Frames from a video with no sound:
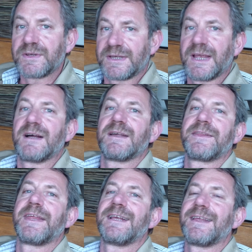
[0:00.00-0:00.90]
yeah,
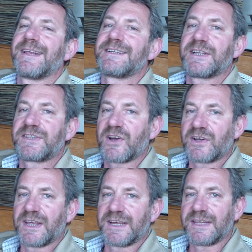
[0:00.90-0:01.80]
there's
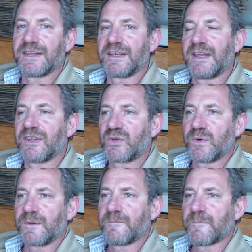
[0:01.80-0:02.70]
Latakia in this one.